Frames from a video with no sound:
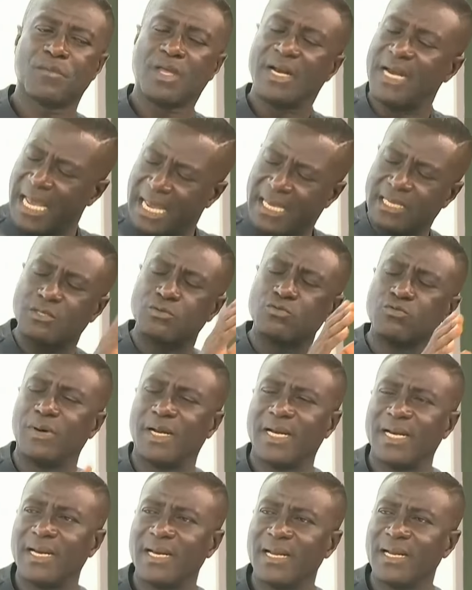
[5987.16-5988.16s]
Nice
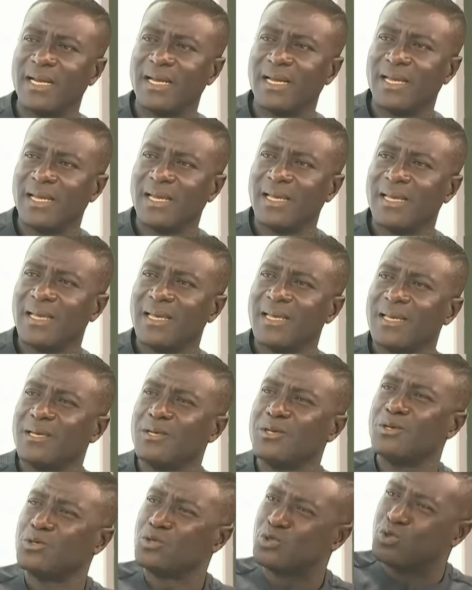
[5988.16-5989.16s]
woman.
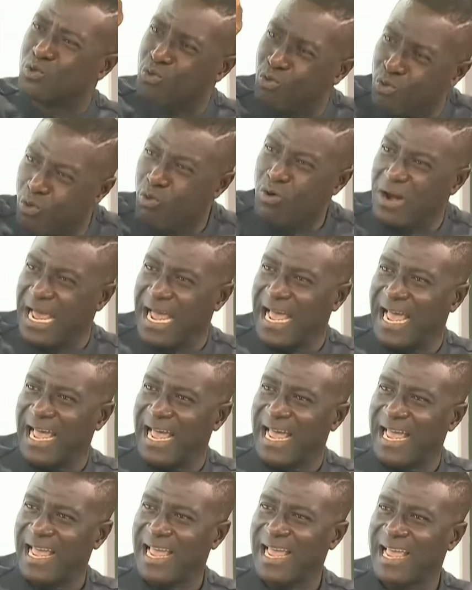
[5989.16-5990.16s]

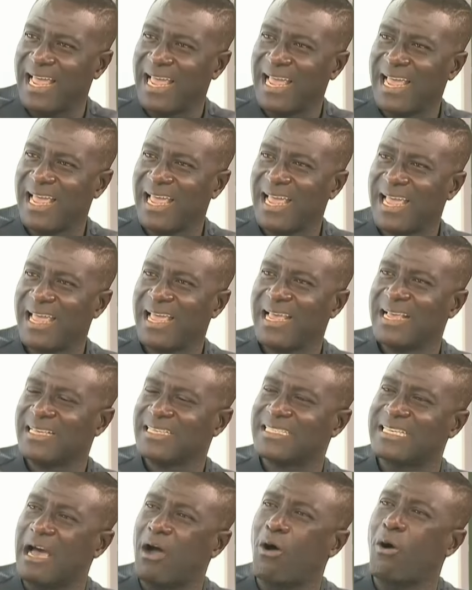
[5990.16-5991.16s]
Sukula.
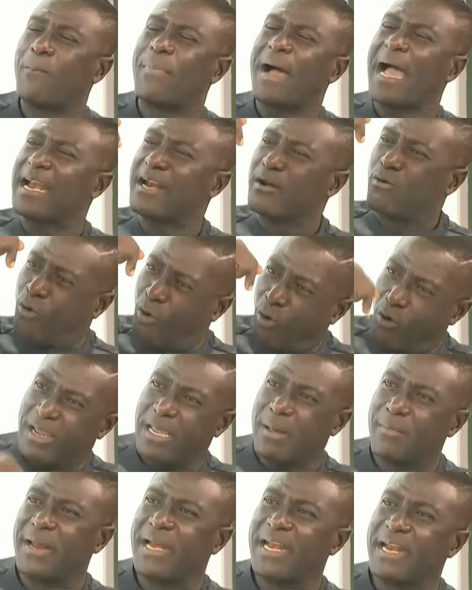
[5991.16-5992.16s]
Sa oba ne call
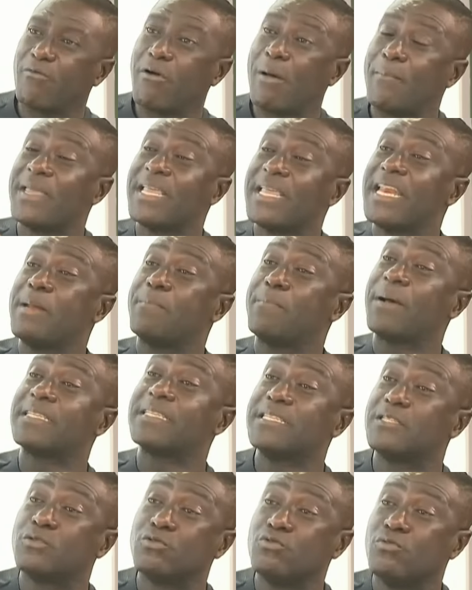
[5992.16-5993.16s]
ye man ne wa be ye ni
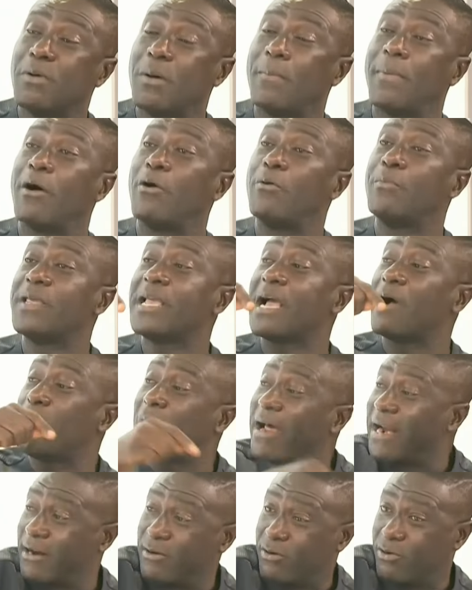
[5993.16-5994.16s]
party through ma Bawumia
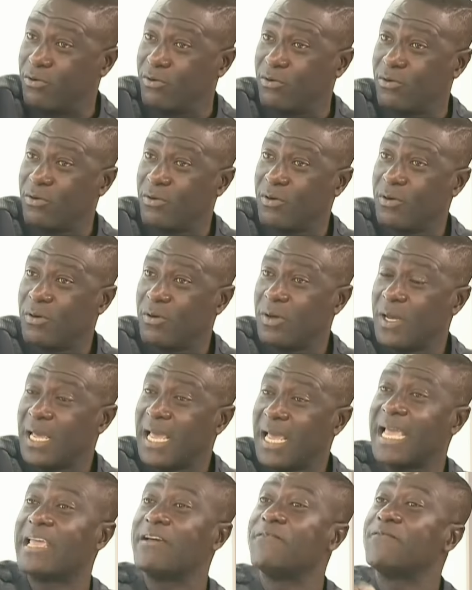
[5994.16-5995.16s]
ware no no.
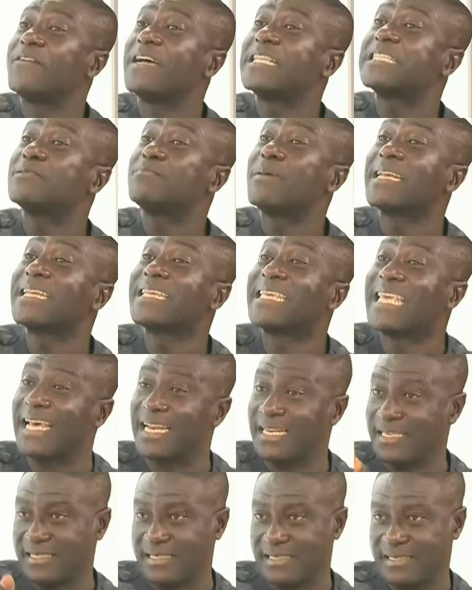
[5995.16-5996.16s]
I am Fantman
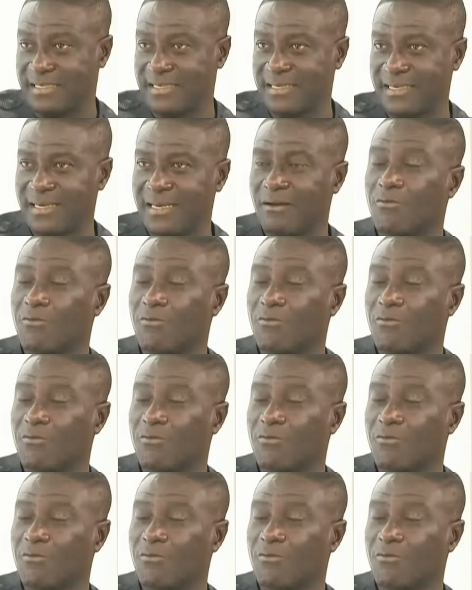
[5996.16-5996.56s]
girls.